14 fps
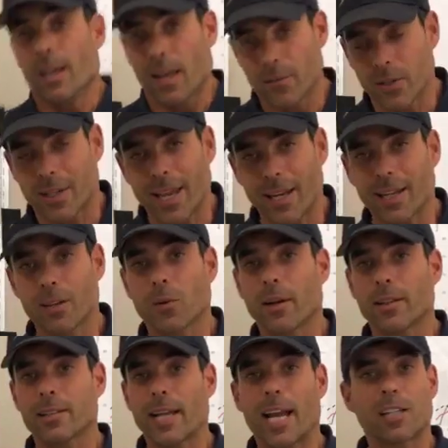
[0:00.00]
If you get into one
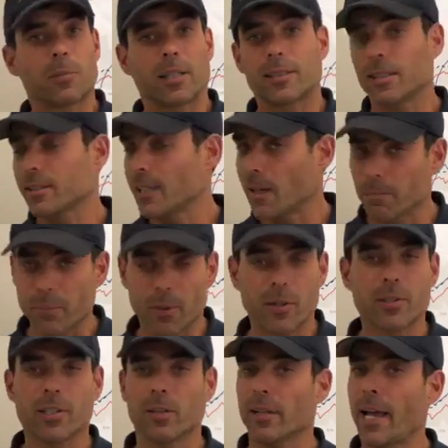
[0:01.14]
of these ash pits, it's going to
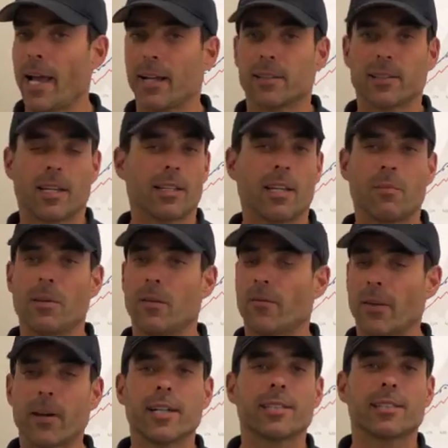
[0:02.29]
burn your legs. It could be
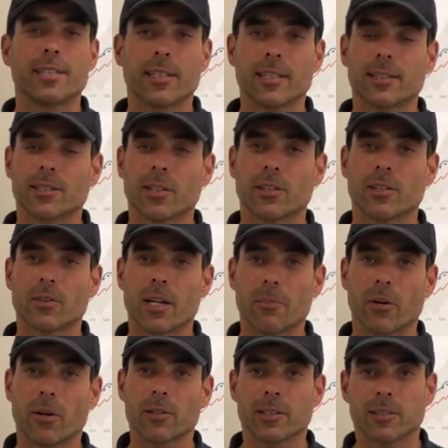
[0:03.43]
very serious third-degree
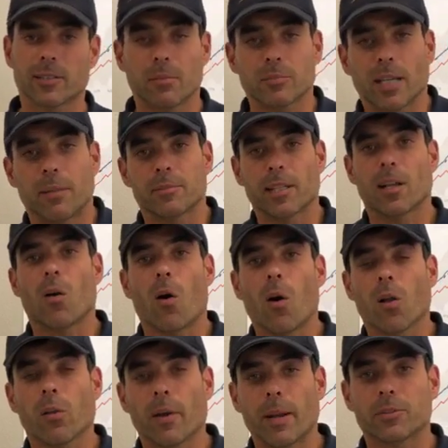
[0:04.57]
burns, and sometimes they go
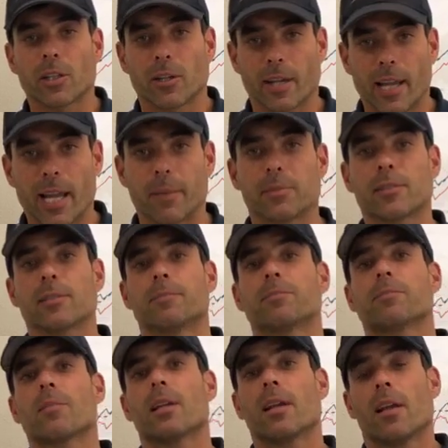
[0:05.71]
all the way up to your hips.
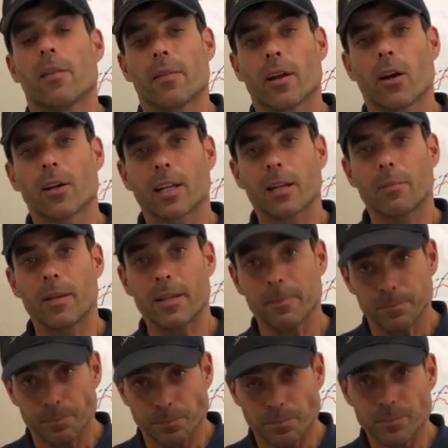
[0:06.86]
There are going to be
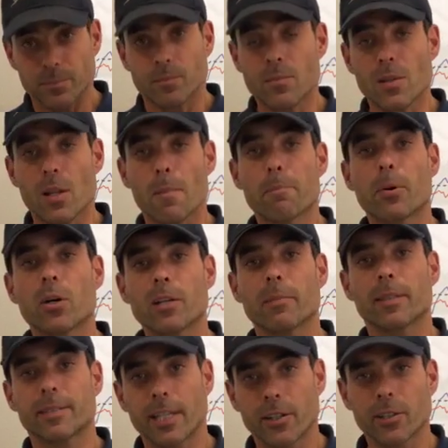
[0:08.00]
burning
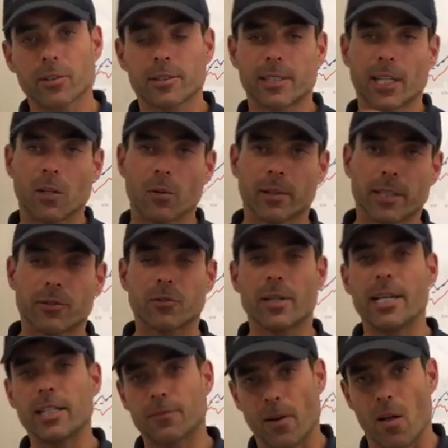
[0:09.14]
material still with the
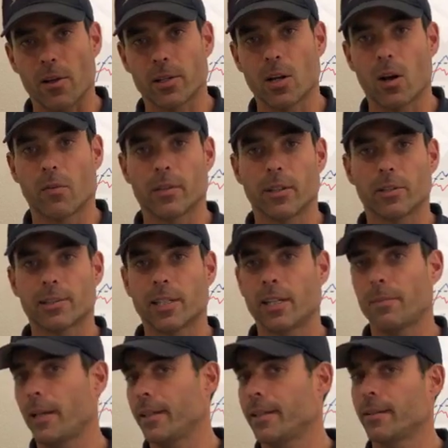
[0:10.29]
trees falling over. There's going
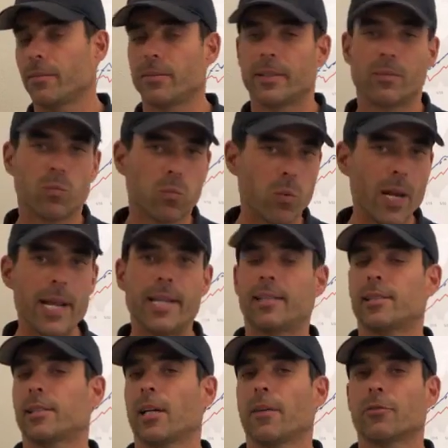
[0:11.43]
to be
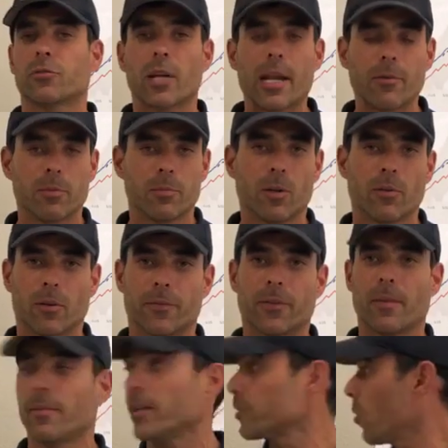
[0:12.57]
weeks of tree removal
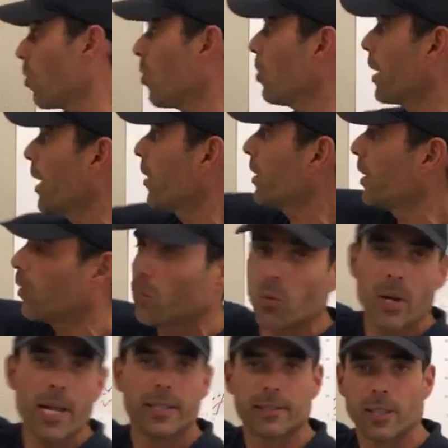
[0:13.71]
from this whole area.
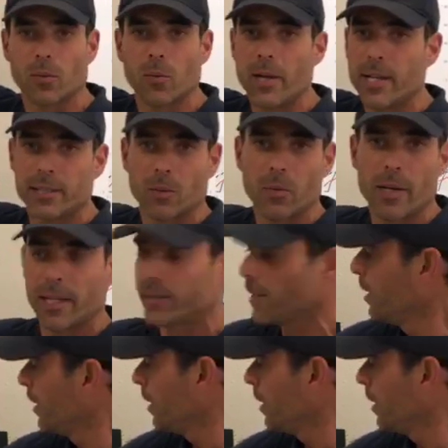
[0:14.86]
Weeks and weeks and weeks.